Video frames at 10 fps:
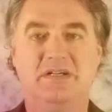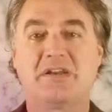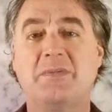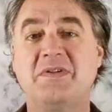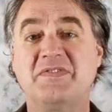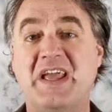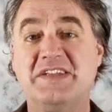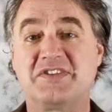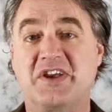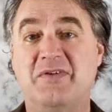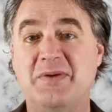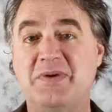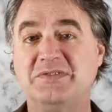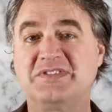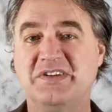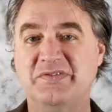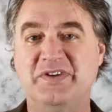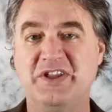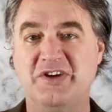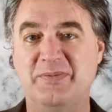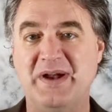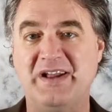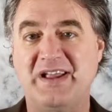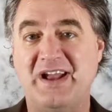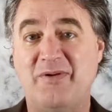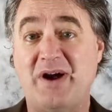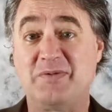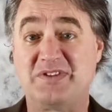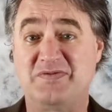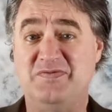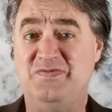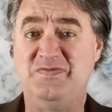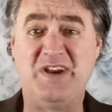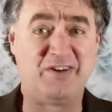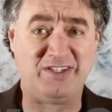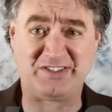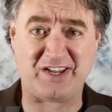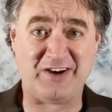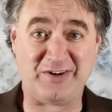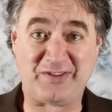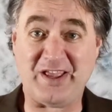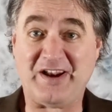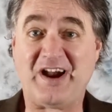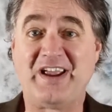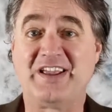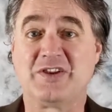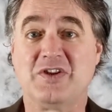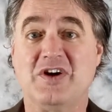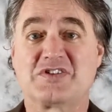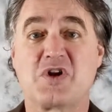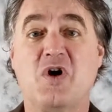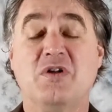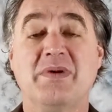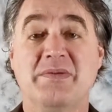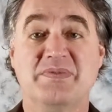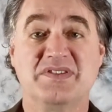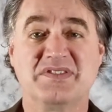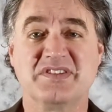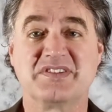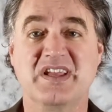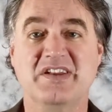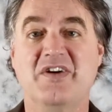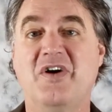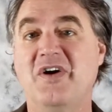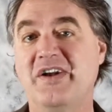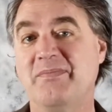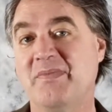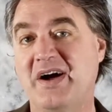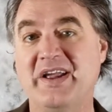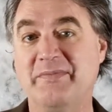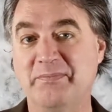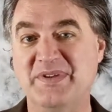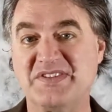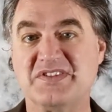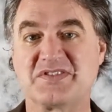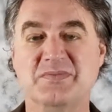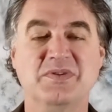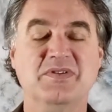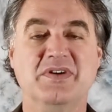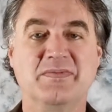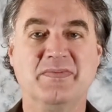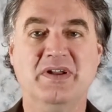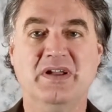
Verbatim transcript: A couple of days ago, I posted a video about how I was very scared that I had lost all my business data on my business computer.